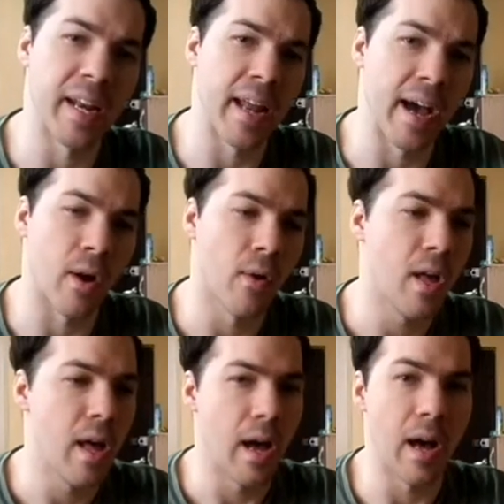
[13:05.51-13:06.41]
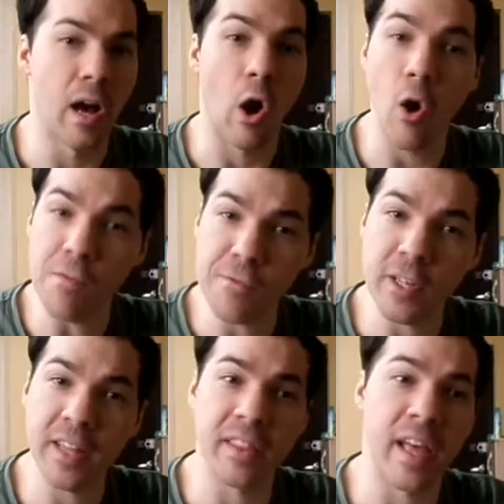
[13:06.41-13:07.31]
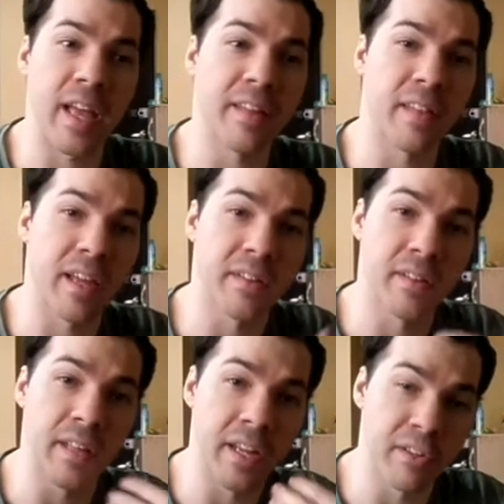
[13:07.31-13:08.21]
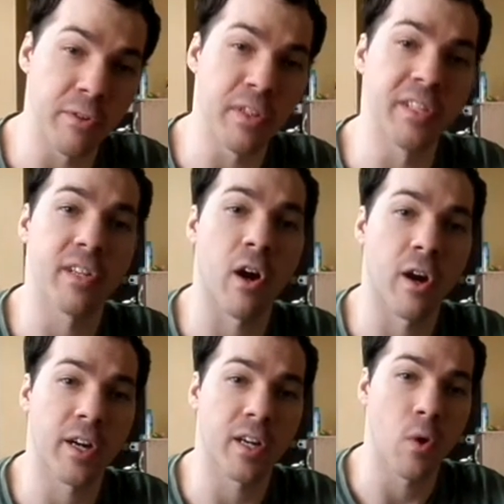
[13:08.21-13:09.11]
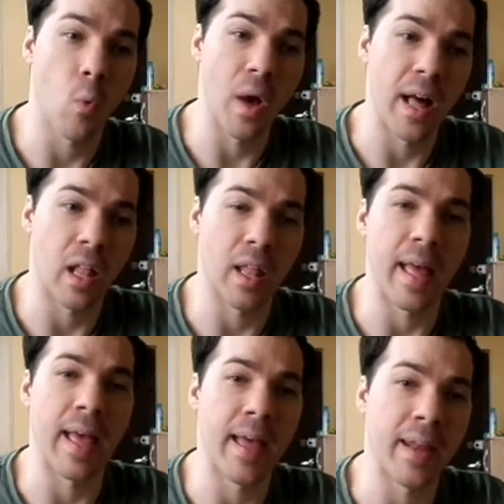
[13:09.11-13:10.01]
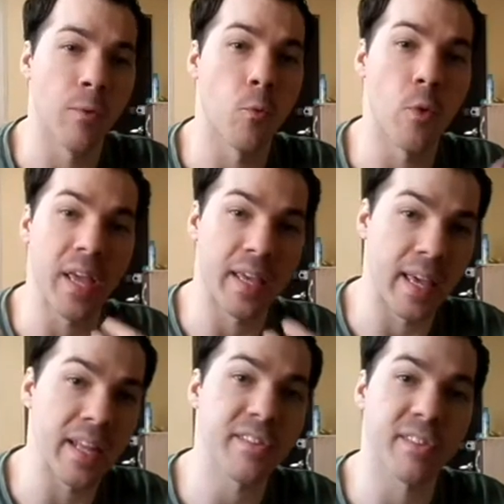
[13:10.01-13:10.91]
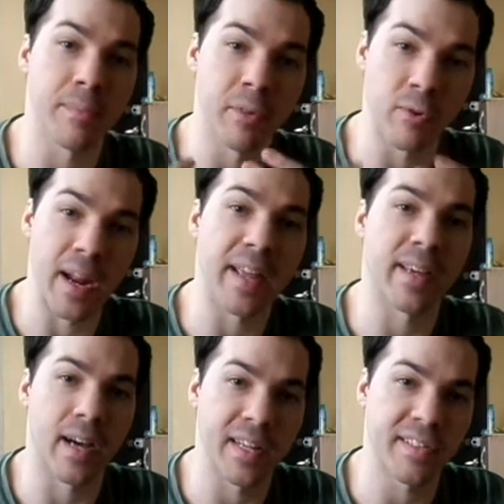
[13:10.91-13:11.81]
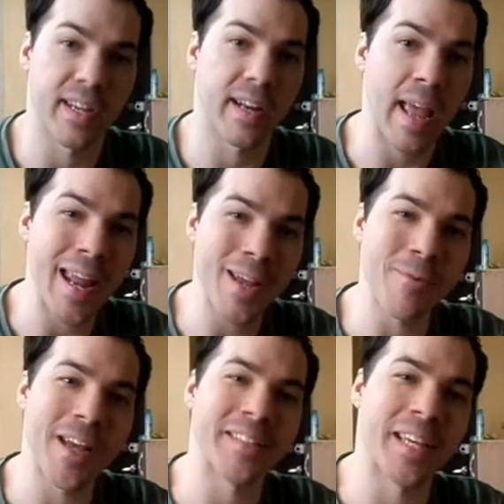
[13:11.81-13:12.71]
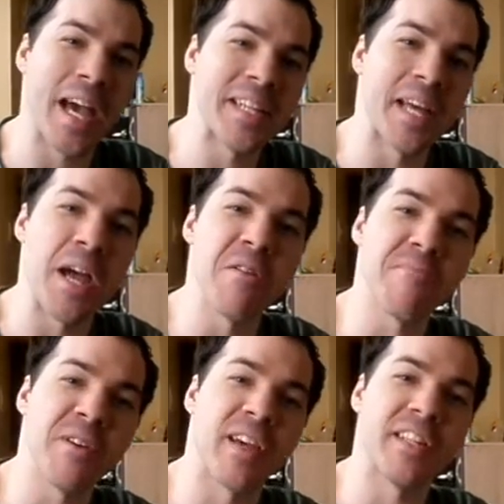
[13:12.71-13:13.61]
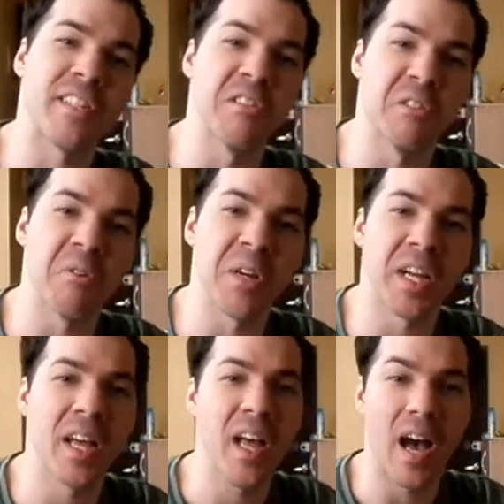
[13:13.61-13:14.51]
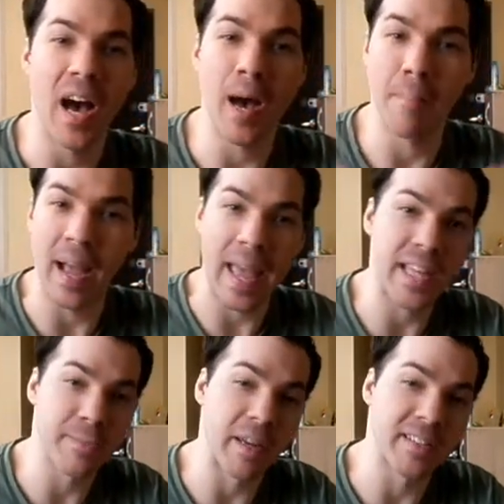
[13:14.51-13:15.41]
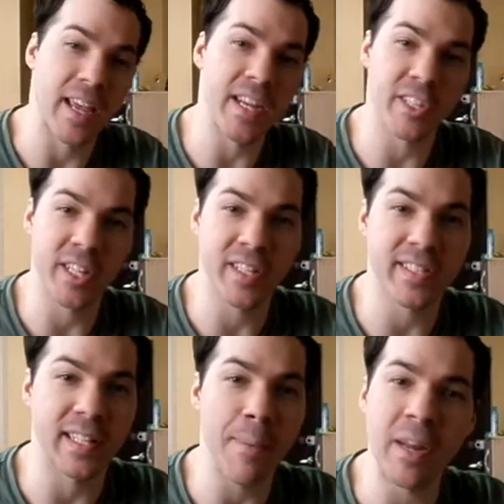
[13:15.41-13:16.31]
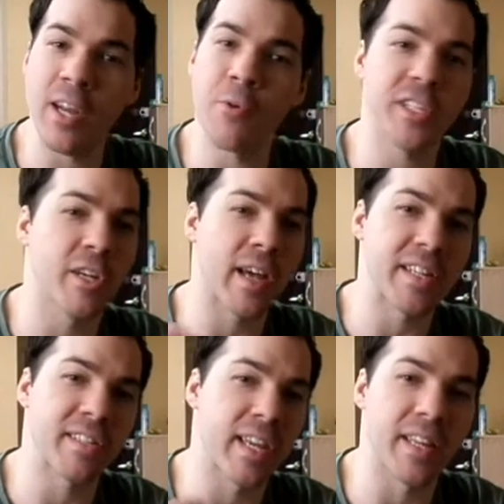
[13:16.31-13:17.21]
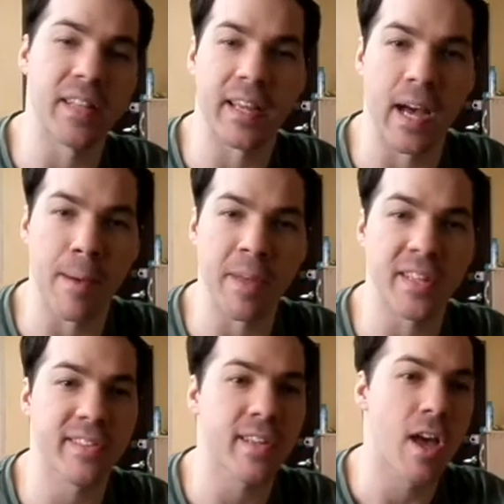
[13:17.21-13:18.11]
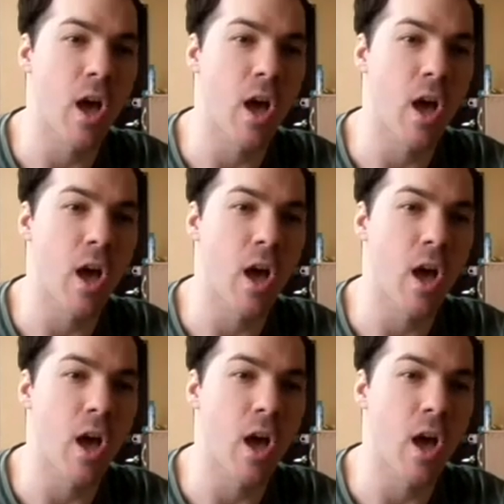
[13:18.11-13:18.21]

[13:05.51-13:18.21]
Now, hopefully they do this arc well and we get some great content. Anyways, guys, I hope you guys enjoyed my expectations. Let me know what you guys think in the comments.